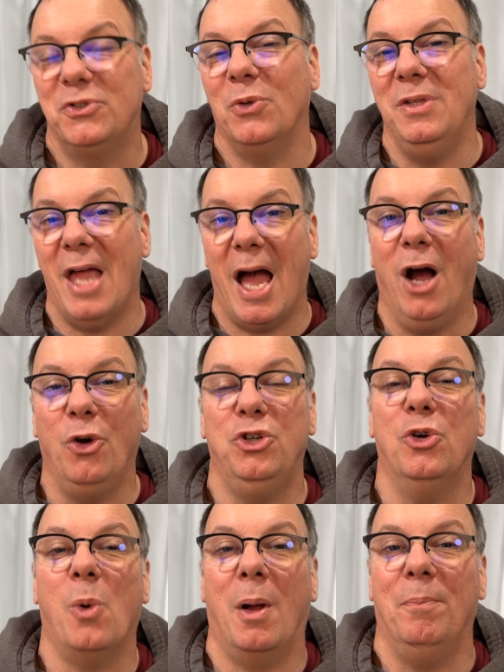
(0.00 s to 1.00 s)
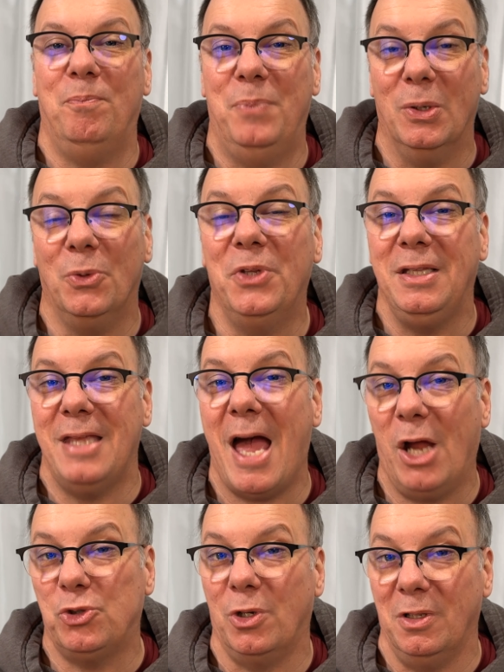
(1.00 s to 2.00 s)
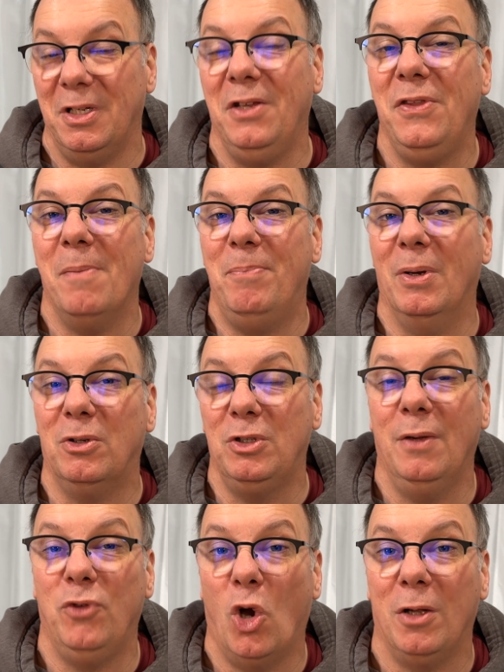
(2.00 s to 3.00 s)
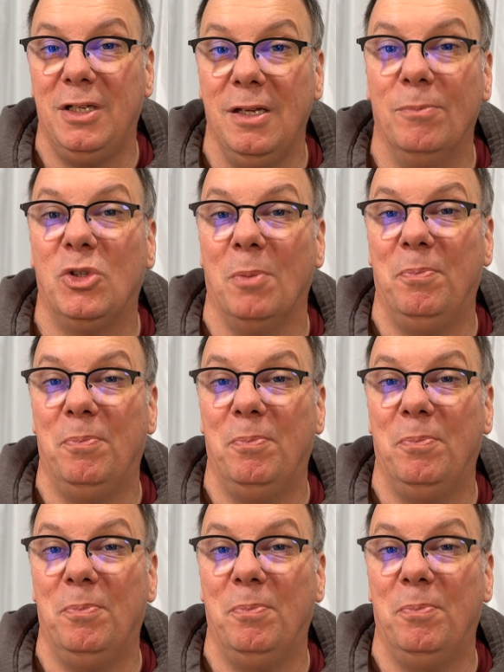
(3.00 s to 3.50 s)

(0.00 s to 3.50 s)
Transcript: So now you are building naturally the ability of your team to